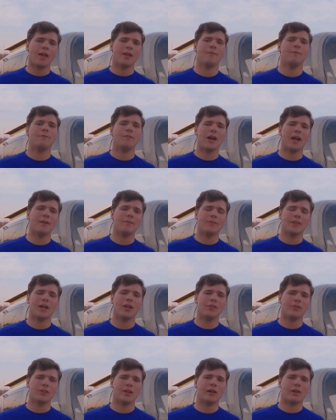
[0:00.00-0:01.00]
and
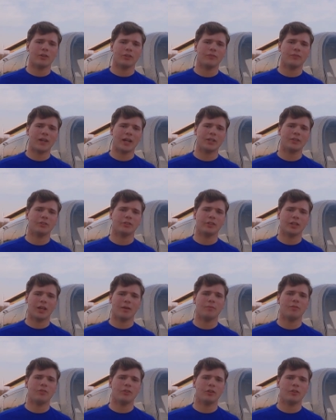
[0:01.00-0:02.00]
5,000 hours factor
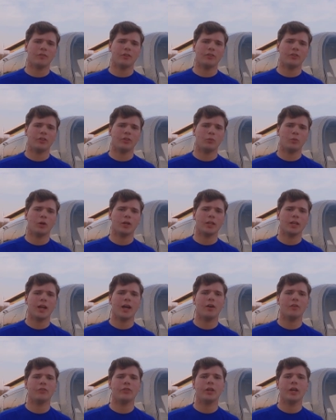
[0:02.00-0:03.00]
time and service is what
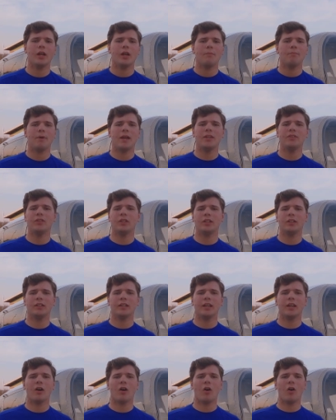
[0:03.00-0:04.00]
counts.
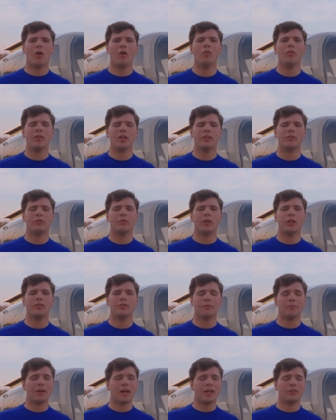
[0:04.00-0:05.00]
Basically, all that
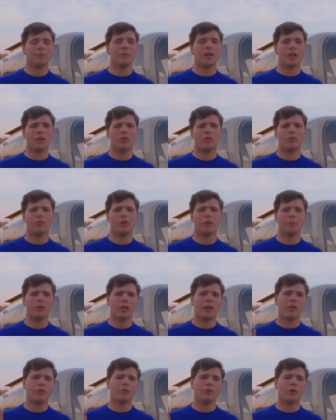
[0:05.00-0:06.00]
it's a mathematical
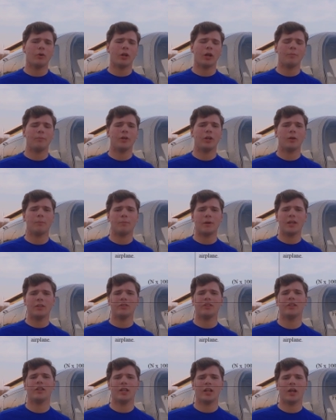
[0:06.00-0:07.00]
formula. I'll throw it up here.
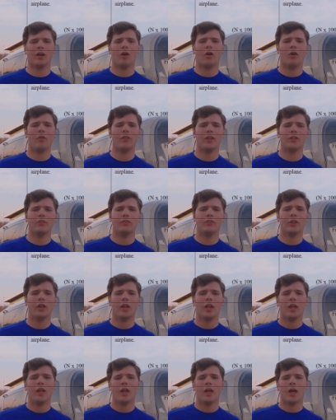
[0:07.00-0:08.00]
Basically, all that's
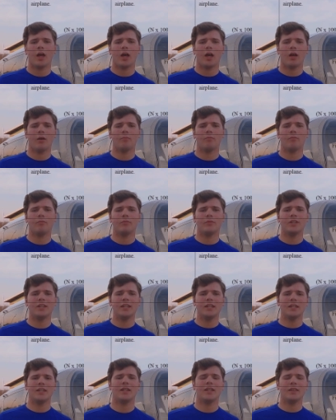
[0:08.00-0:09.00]
um,
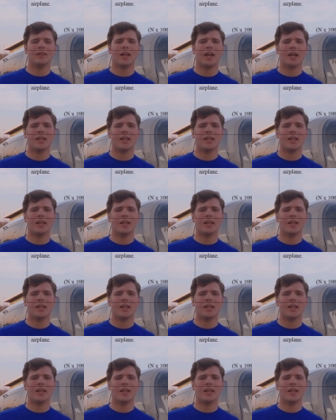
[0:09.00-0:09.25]
needed in